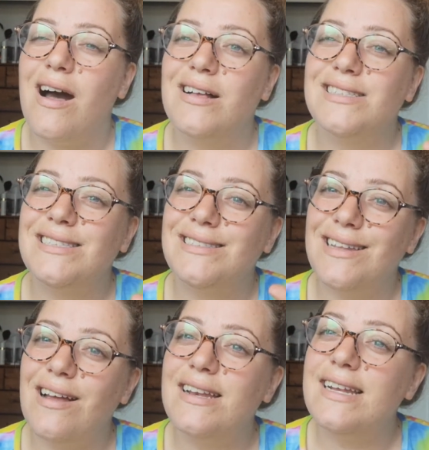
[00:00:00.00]
are
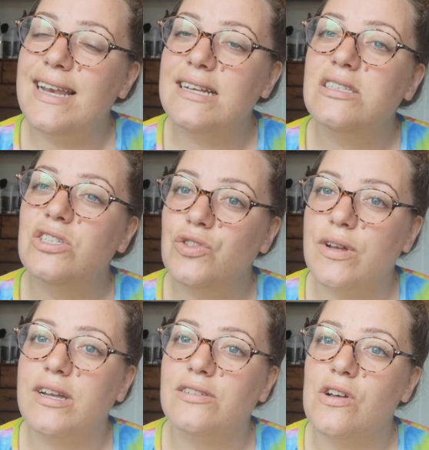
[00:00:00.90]
slightly less
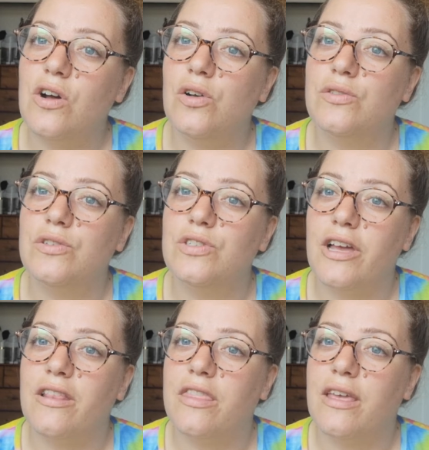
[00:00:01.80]
strict on
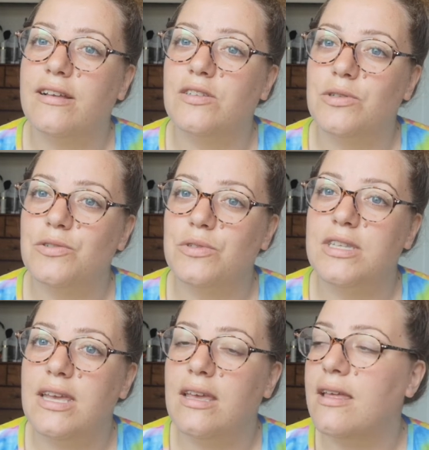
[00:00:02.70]
certain things, which you'll
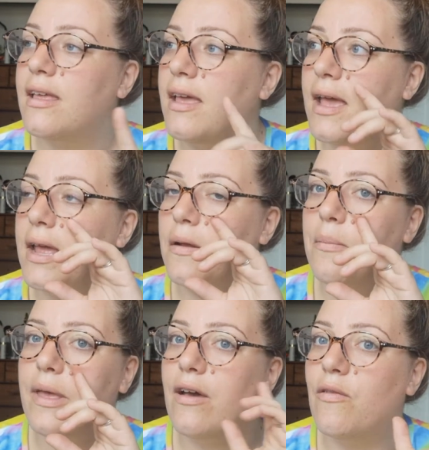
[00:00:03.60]
see in a
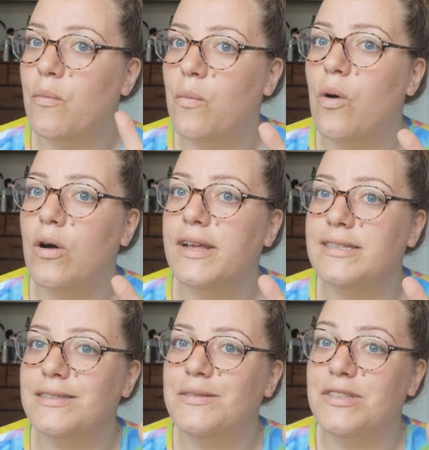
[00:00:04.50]
bit on what
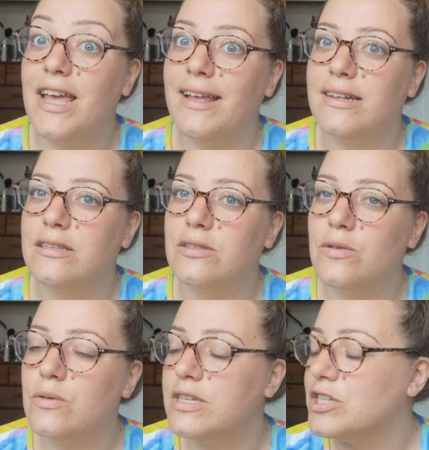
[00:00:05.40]
he's taken to
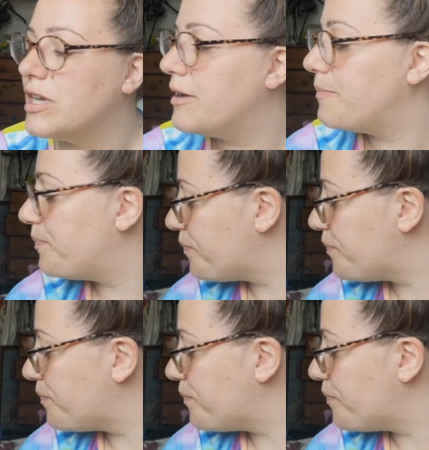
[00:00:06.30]
school this year.